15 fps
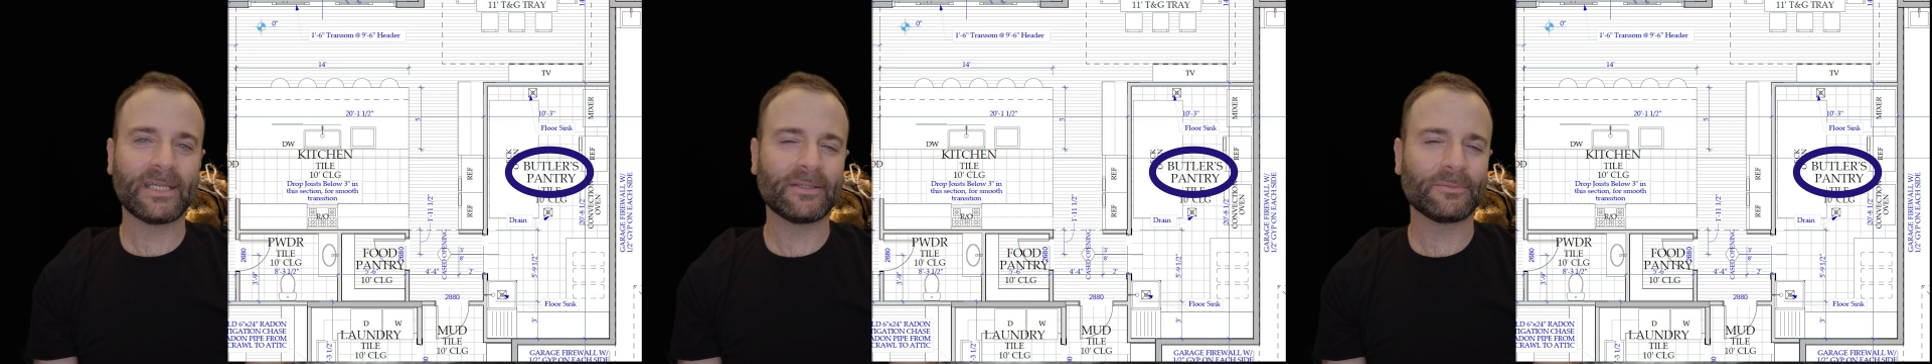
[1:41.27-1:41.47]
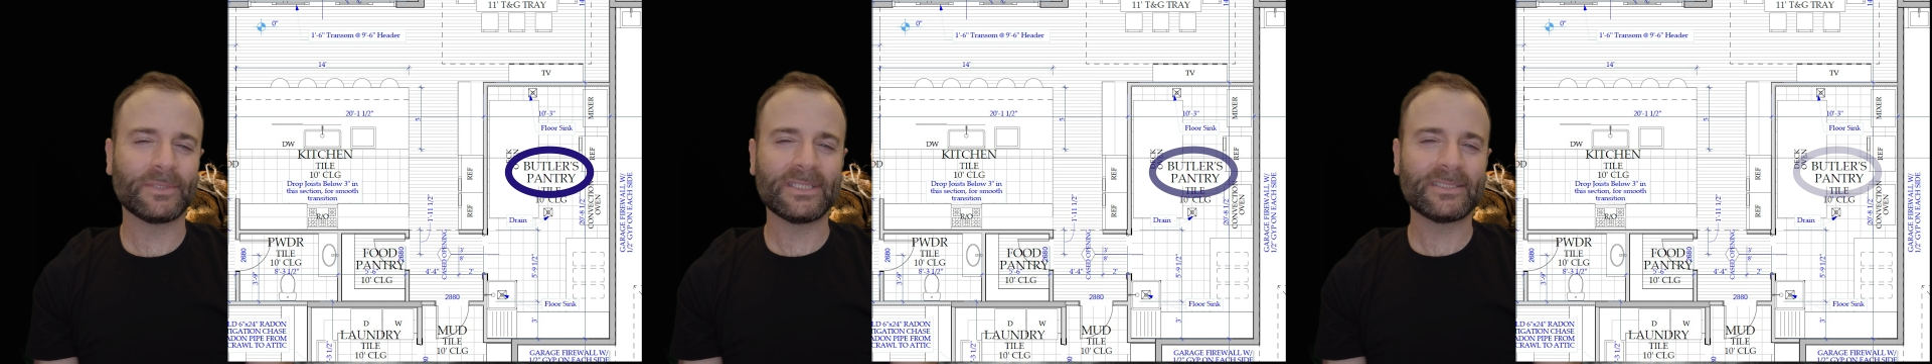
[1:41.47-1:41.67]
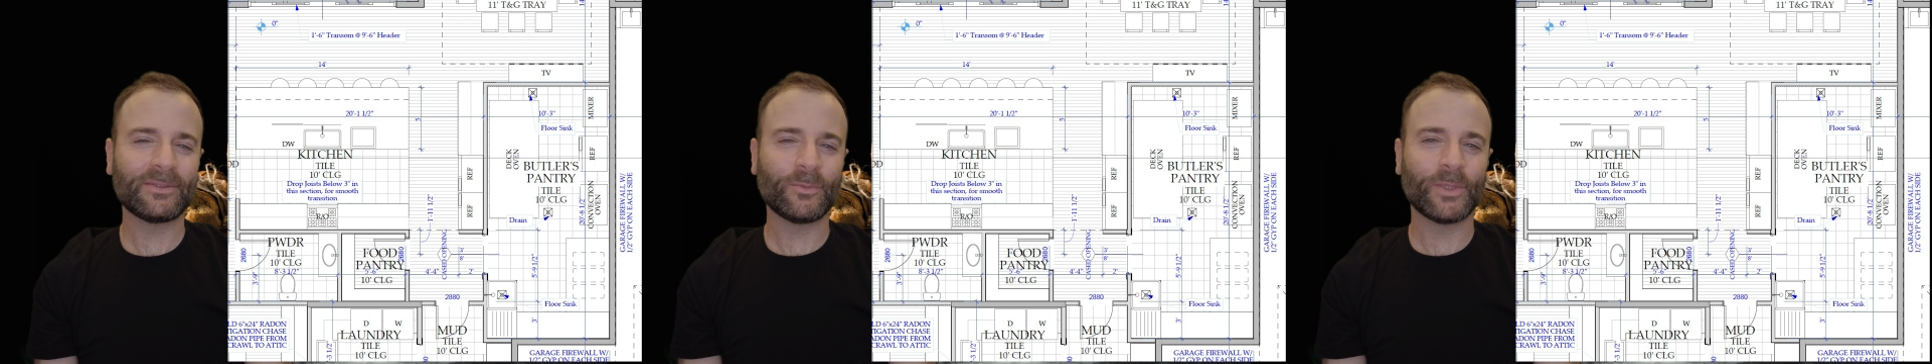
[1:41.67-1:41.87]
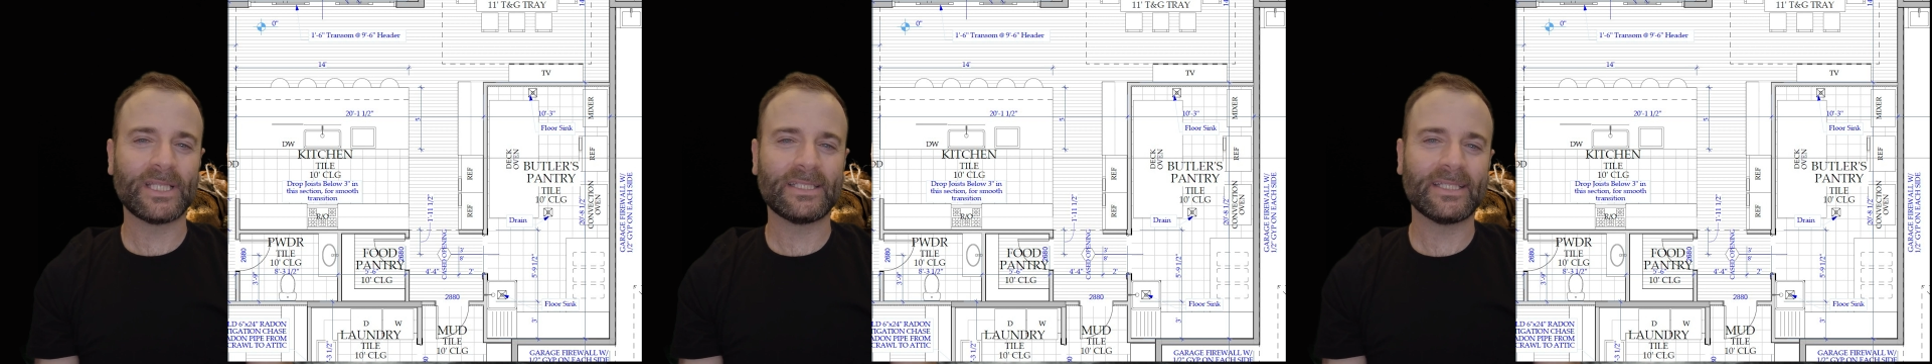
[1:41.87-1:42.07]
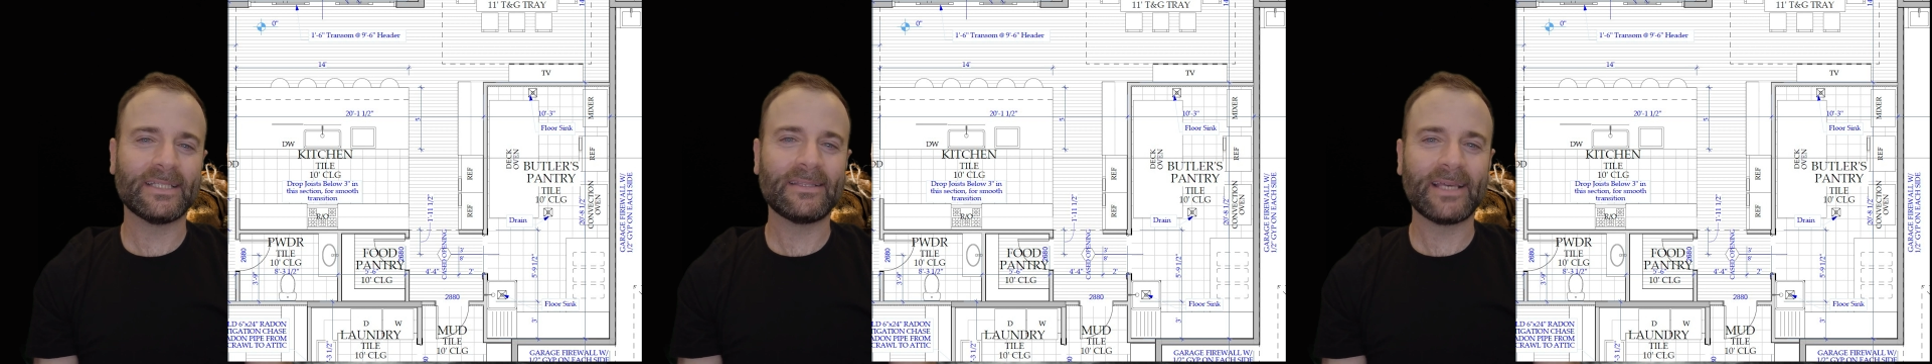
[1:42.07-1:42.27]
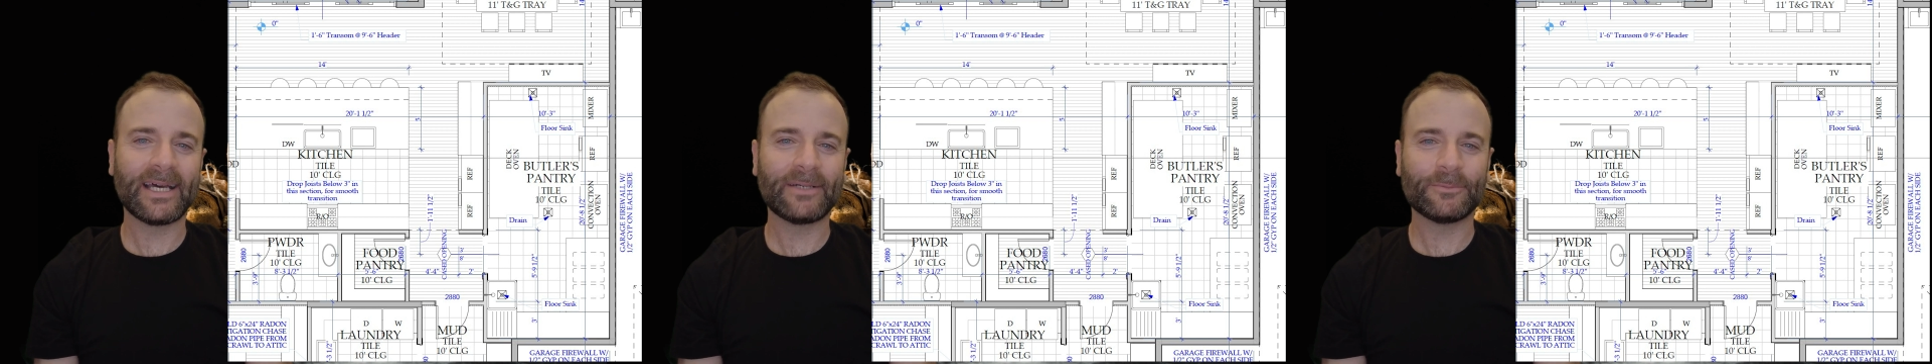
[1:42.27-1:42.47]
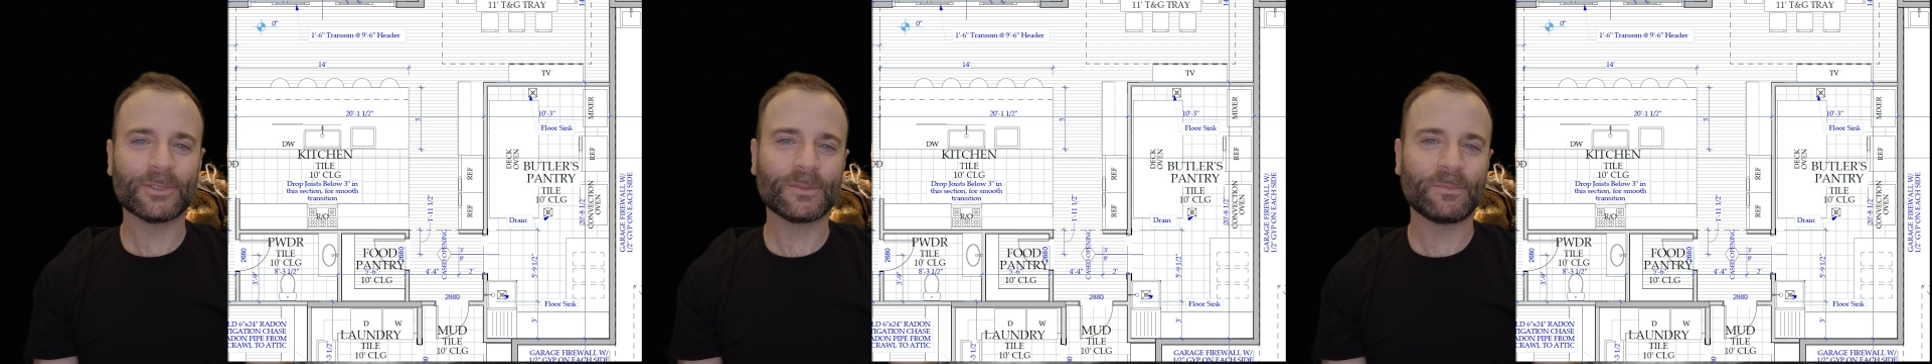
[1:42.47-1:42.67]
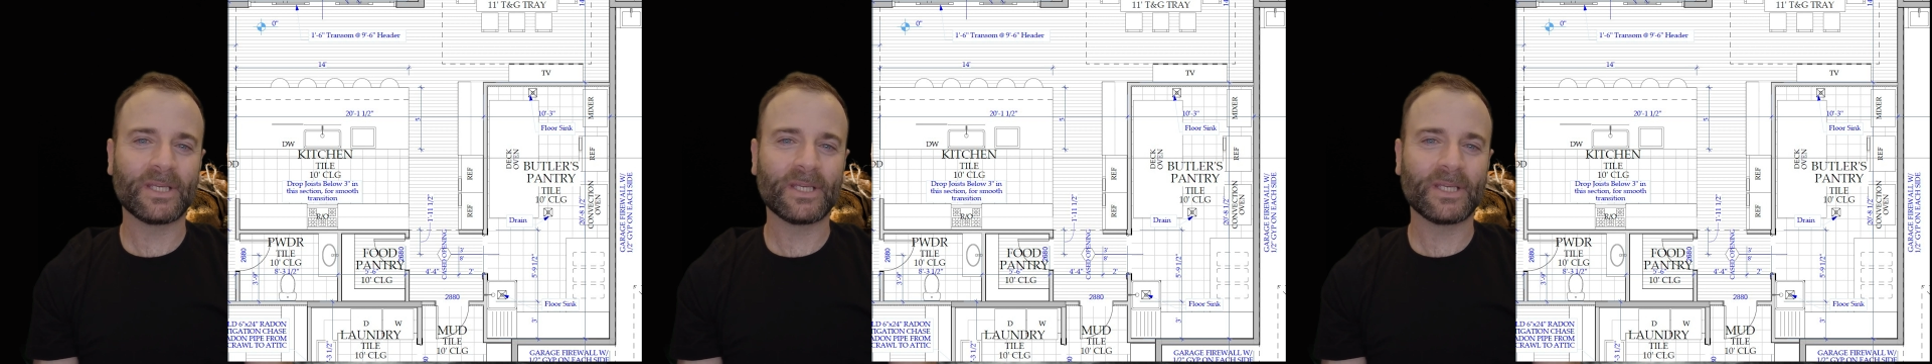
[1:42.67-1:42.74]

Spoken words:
And the reason we did that was